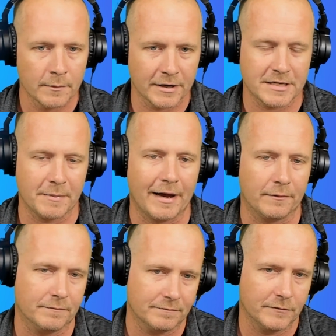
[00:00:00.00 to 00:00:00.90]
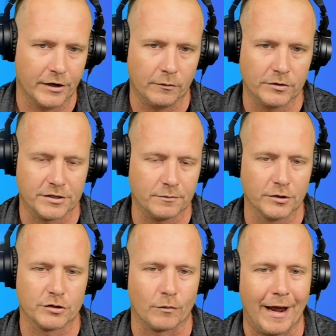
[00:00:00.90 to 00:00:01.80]
But it's about you know, we'll just we'll
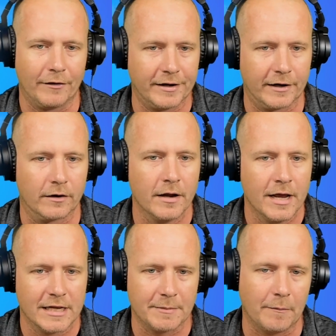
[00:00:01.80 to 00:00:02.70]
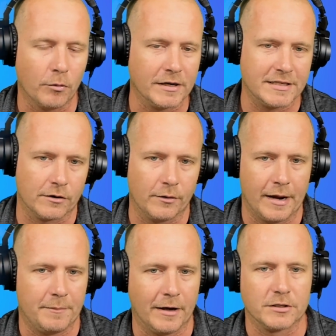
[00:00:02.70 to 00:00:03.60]
just round here. It's about
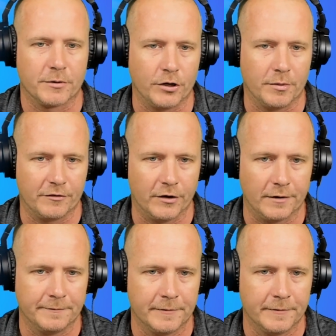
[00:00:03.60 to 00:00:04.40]
0.08 pounds per cubic foot.